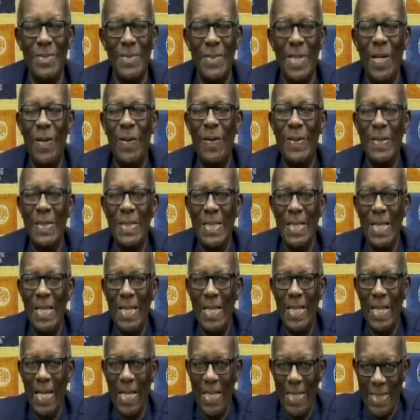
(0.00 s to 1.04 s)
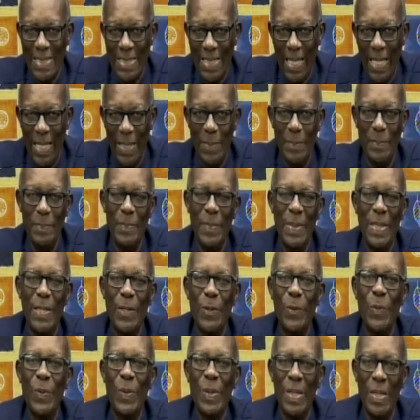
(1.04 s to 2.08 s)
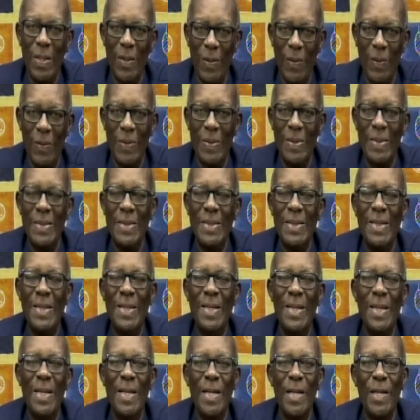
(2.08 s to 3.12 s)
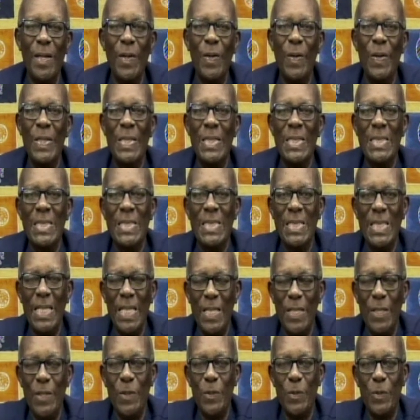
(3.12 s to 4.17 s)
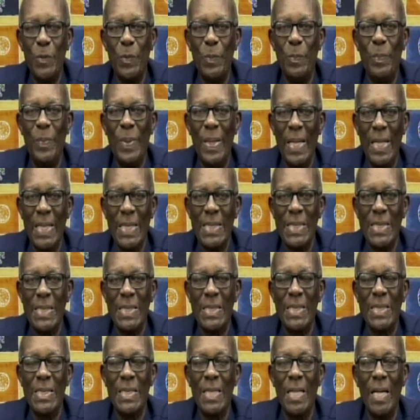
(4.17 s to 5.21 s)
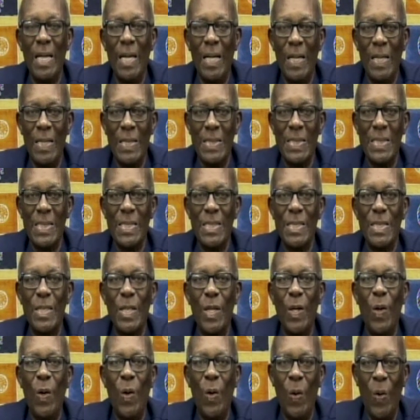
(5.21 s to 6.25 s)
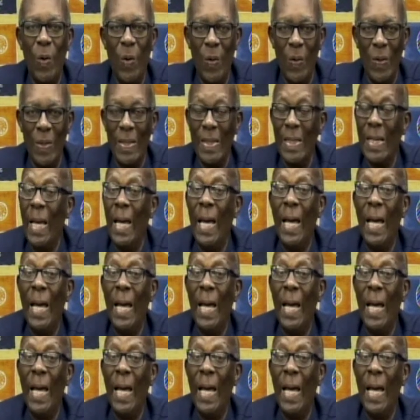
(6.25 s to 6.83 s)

Until that time, may the good Lord continue to bless us all.